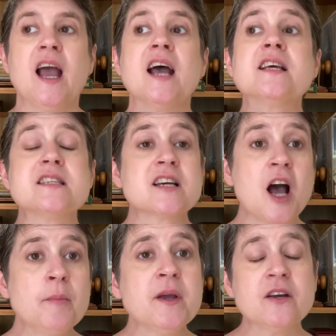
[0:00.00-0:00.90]
And it's a
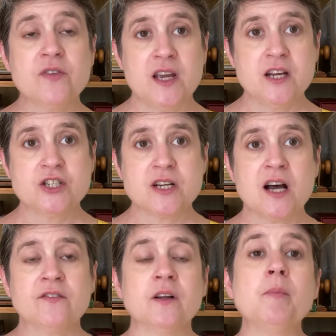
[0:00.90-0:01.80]
coming of age
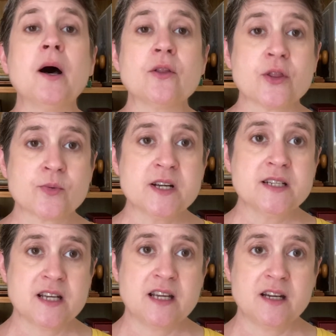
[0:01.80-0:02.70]
novel about three
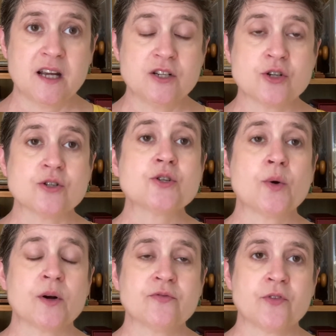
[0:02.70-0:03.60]
teenagers who
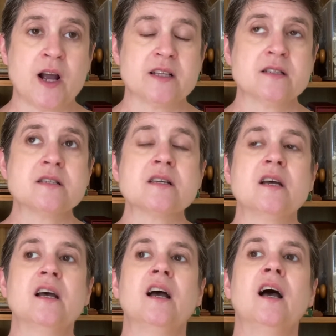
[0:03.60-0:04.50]
are friends.
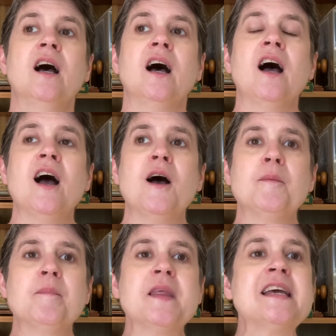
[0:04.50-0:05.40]

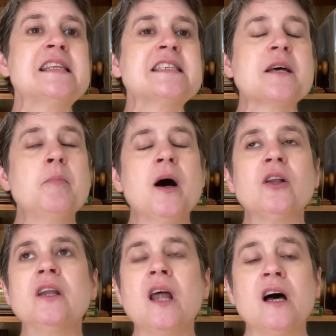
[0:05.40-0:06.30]
Um, it's
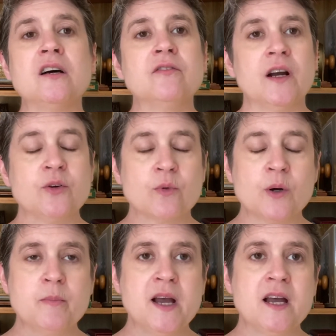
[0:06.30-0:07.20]
about love and
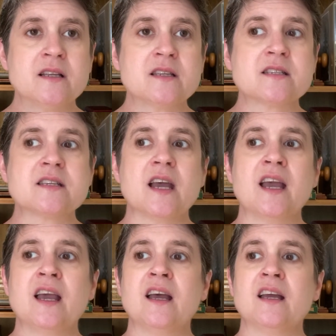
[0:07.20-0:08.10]
romance
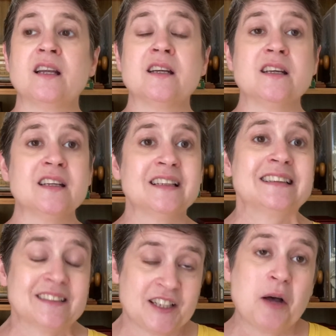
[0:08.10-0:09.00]
and
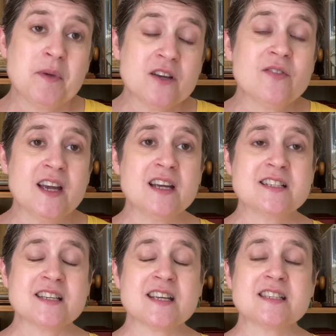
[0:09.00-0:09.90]
coming of age,
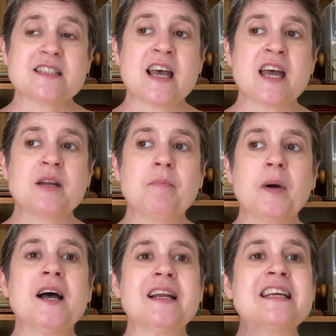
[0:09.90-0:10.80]
as I said,
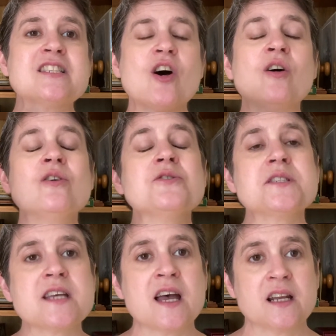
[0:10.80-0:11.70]
but it's all
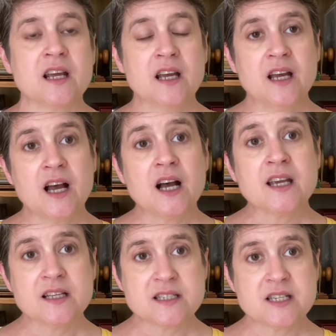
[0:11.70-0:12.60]
set
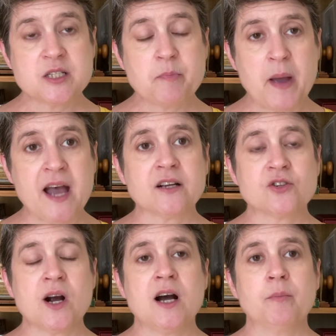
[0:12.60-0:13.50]
against this
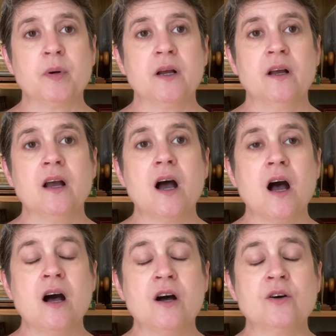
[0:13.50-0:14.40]
backdrop
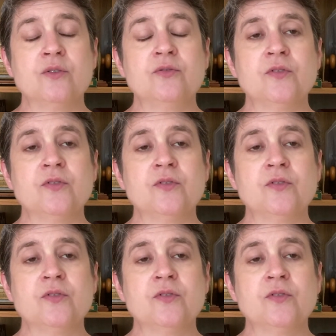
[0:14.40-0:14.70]
of